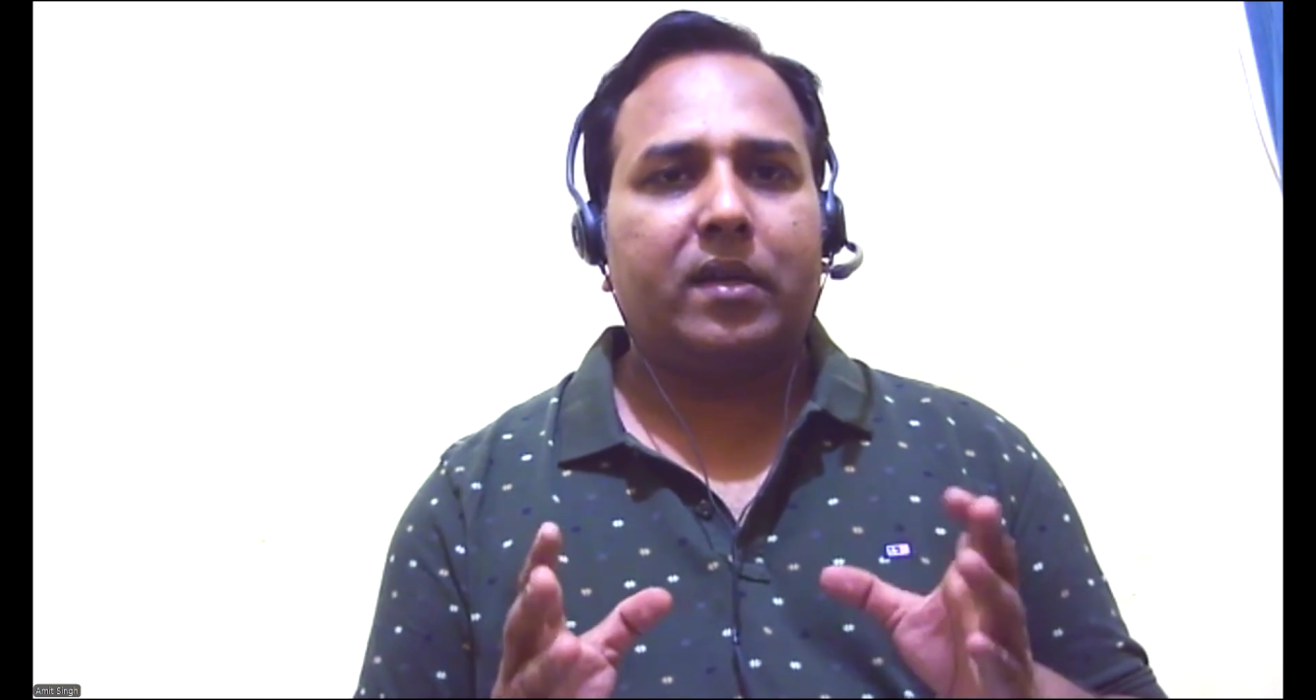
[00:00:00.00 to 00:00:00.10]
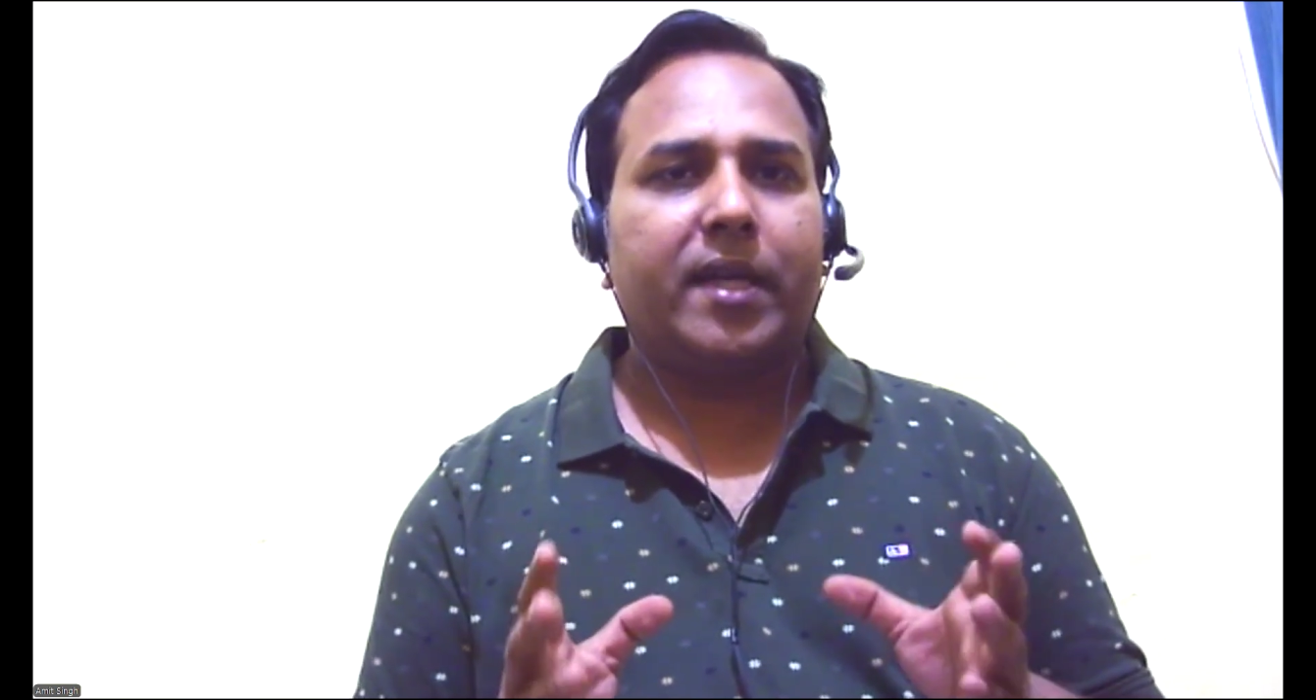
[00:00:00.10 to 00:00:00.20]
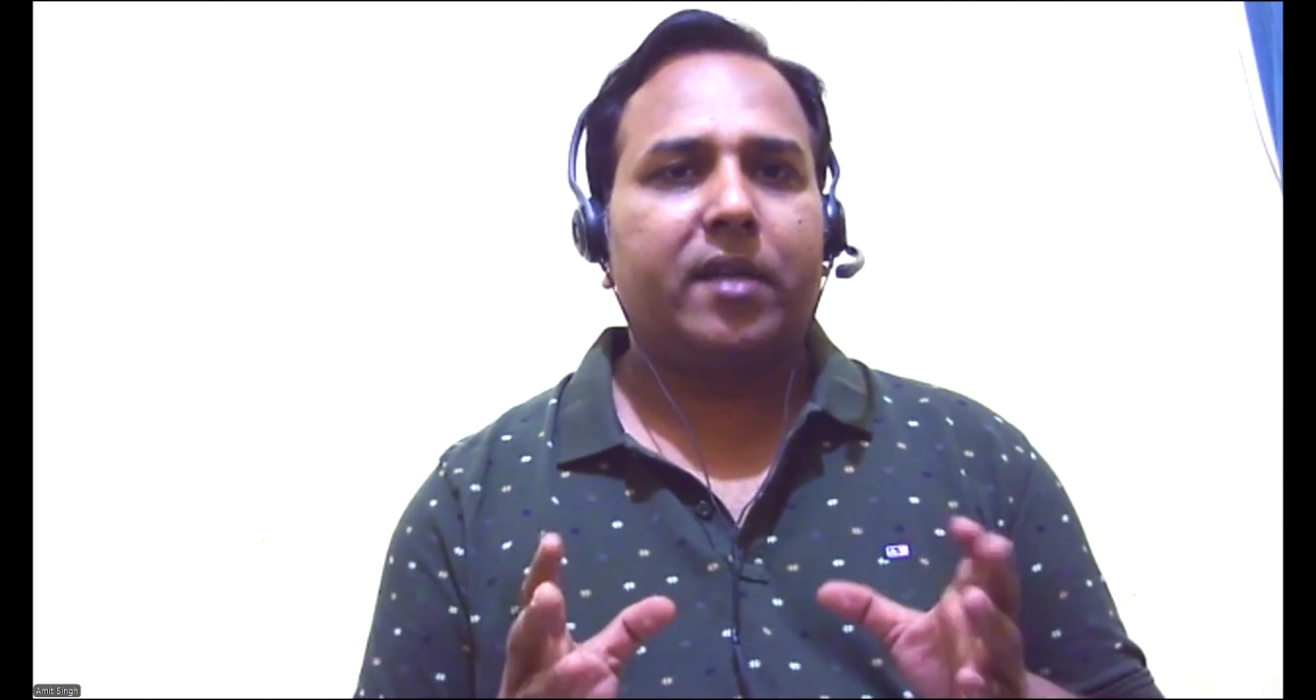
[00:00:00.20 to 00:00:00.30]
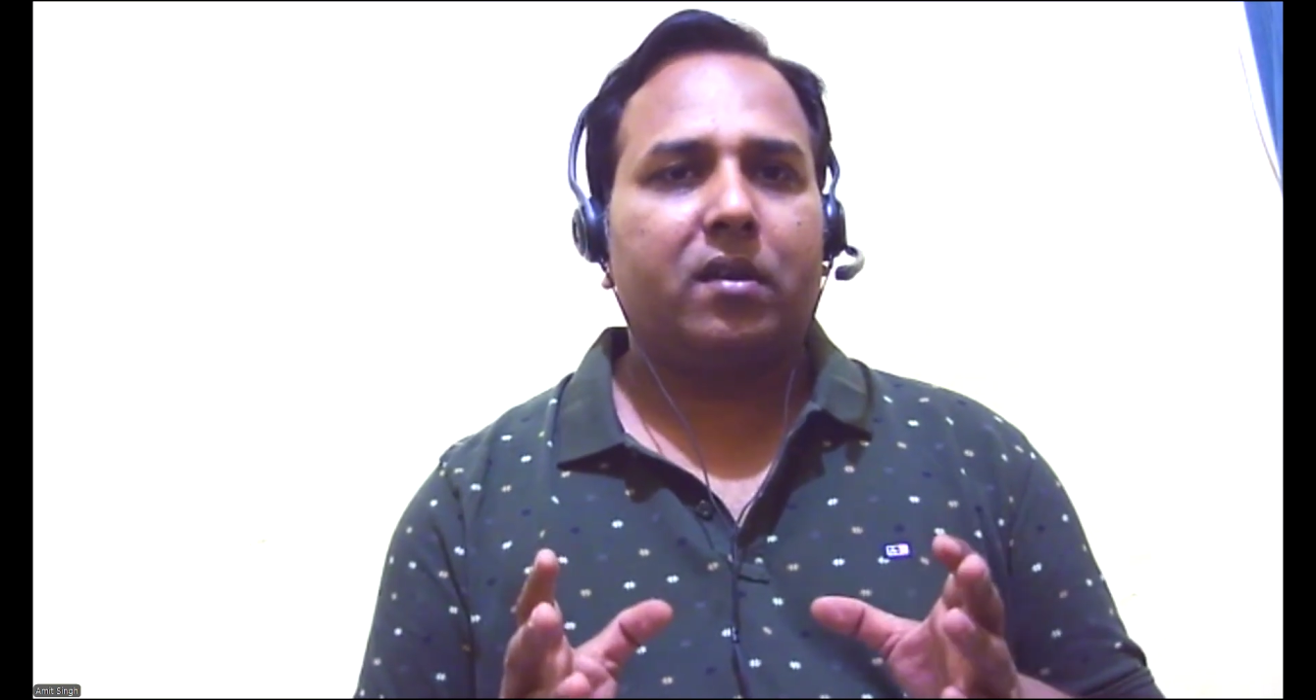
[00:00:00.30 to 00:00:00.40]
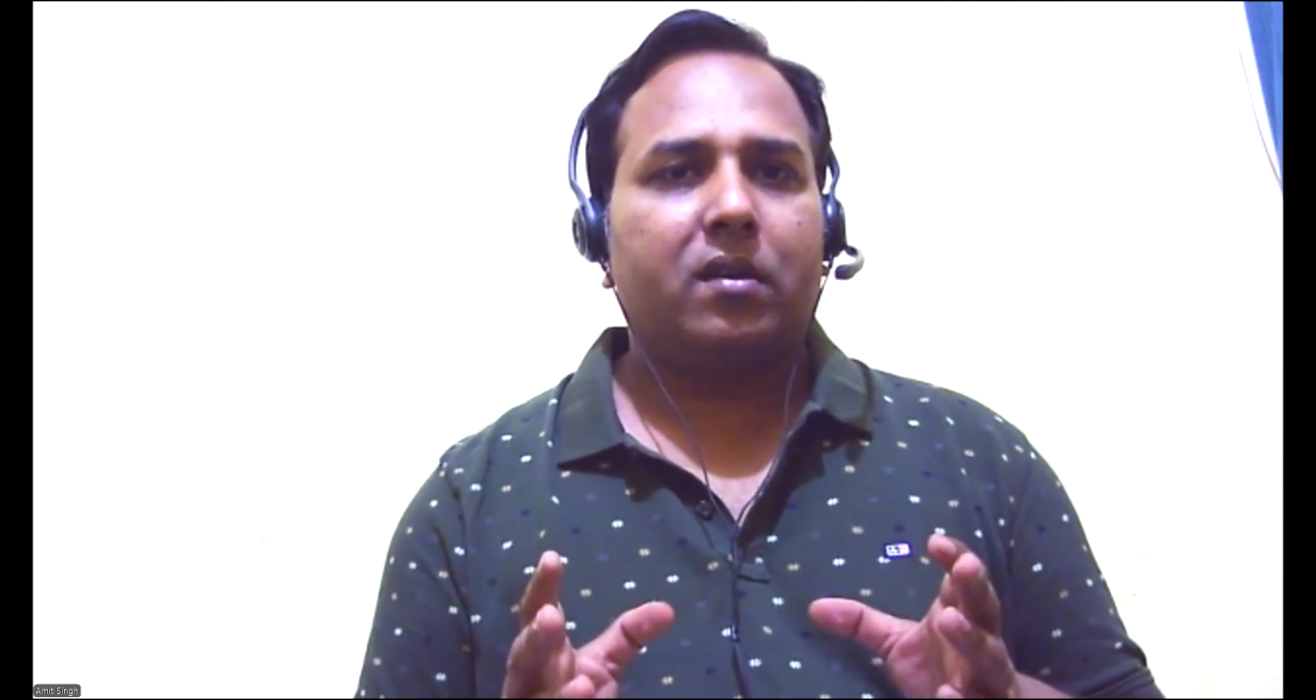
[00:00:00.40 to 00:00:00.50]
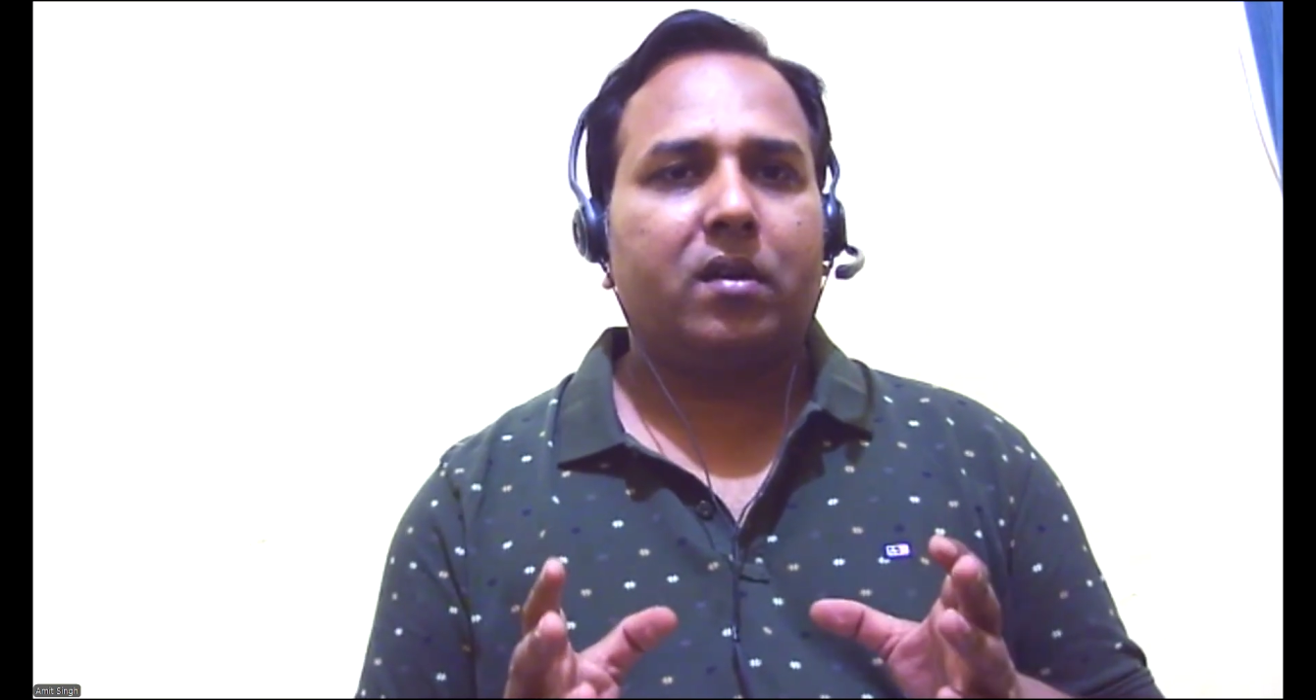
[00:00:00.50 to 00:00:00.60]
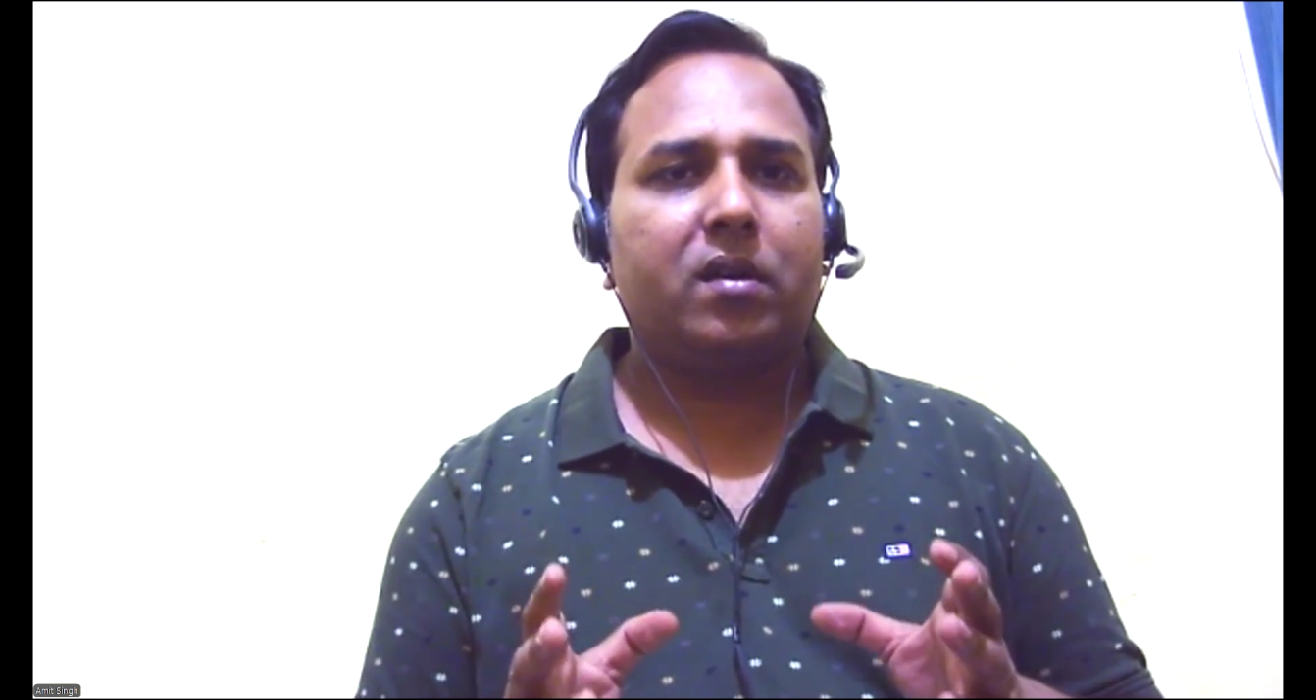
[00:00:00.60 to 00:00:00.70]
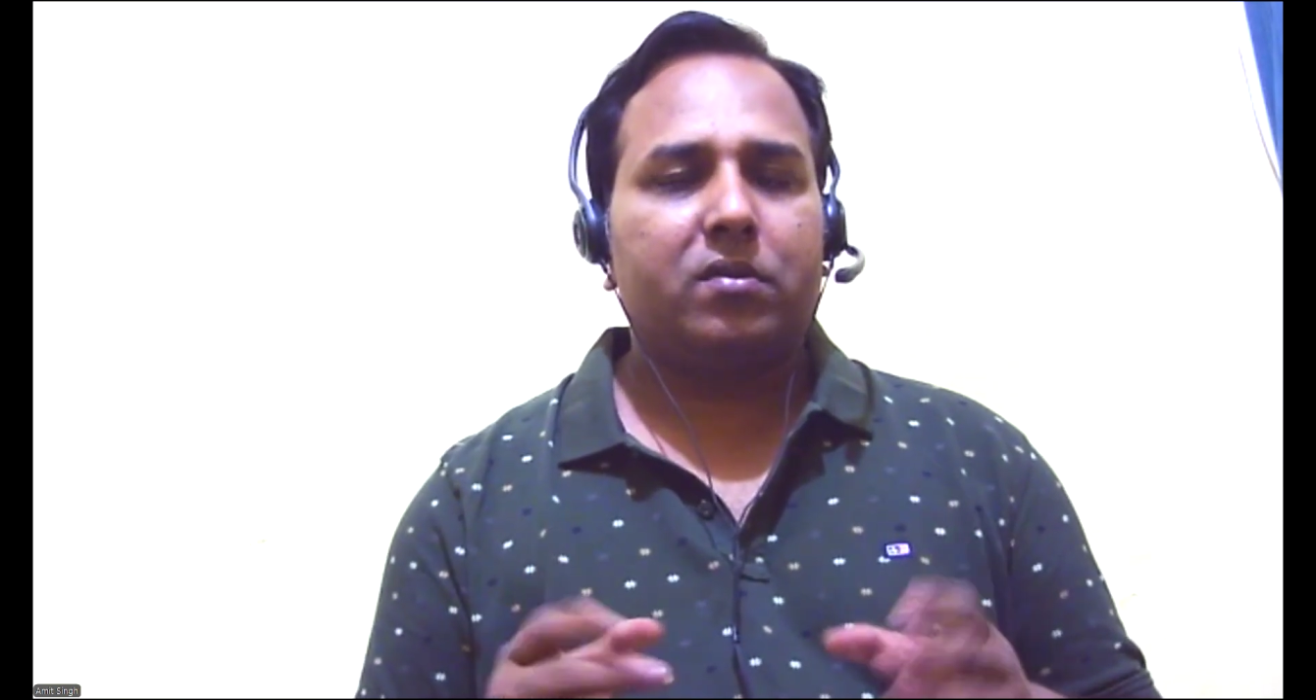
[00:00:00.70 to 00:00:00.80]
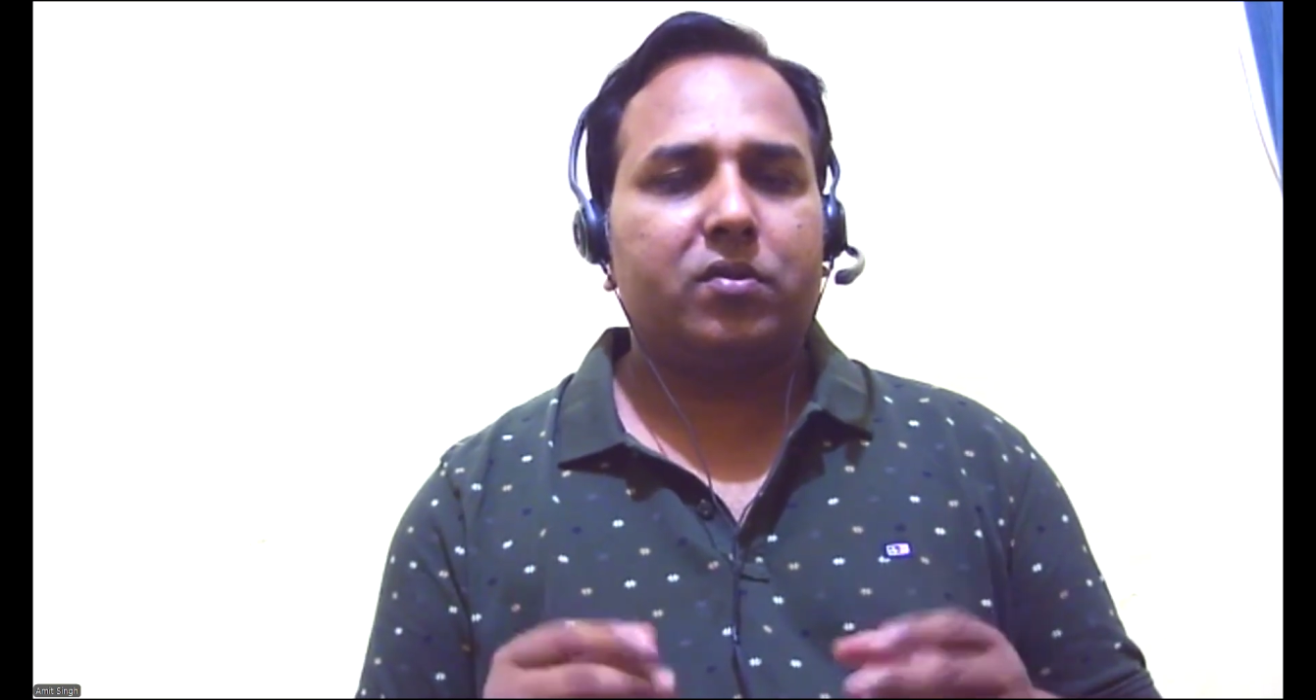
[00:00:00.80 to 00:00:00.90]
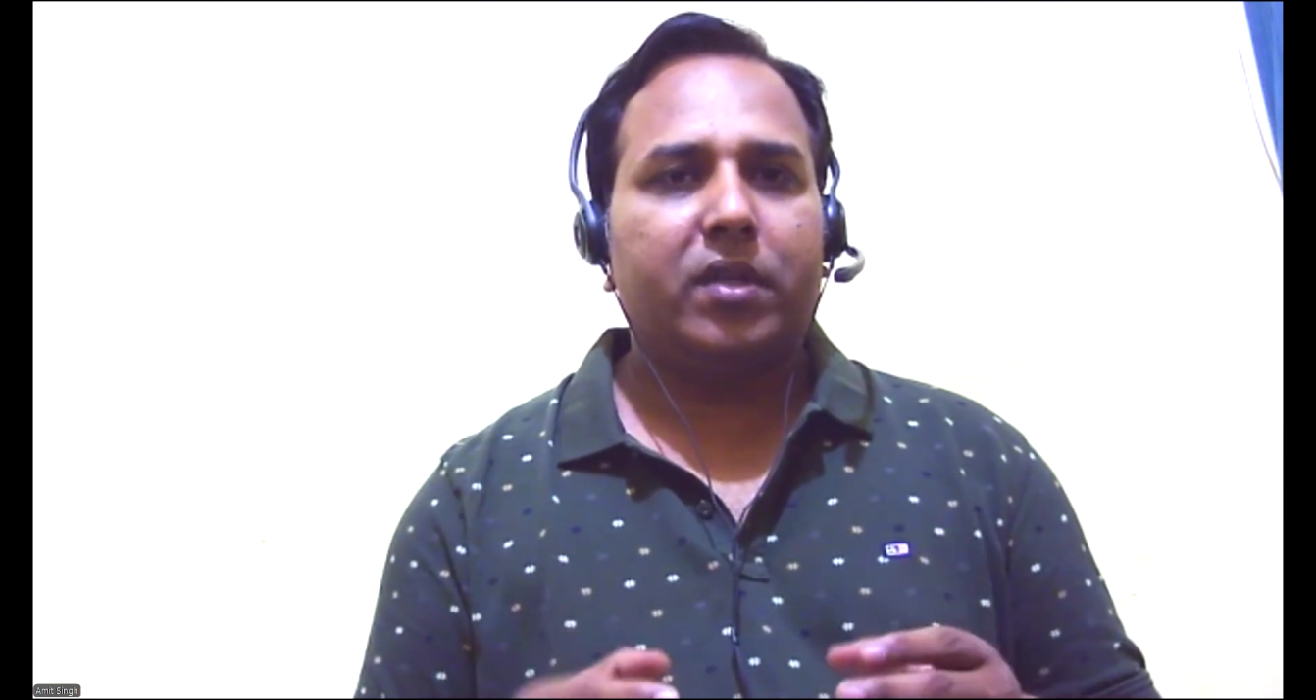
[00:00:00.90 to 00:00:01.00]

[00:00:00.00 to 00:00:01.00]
correct or not.